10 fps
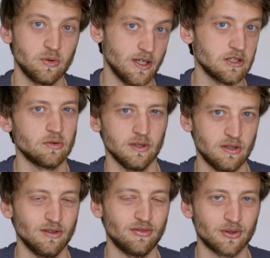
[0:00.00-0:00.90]
together with
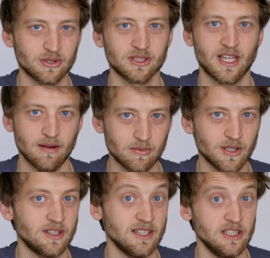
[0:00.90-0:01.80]
the first
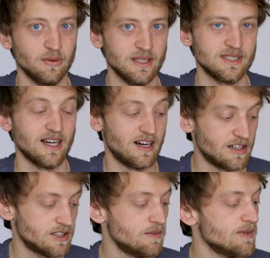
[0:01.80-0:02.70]
camera, the EOS
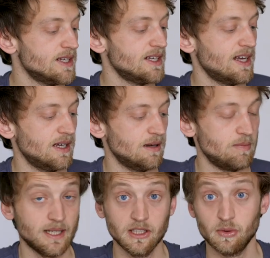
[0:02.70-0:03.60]
R,
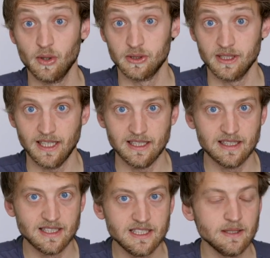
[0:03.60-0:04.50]
back in
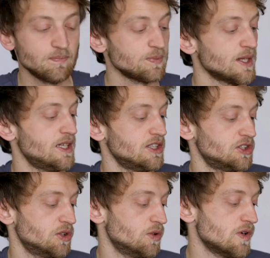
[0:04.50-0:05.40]
2018,
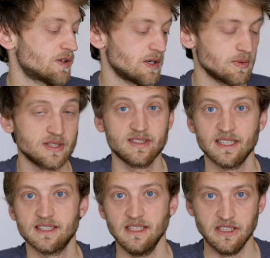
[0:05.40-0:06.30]
so around
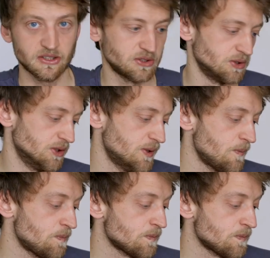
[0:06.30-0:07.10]
6 years ago.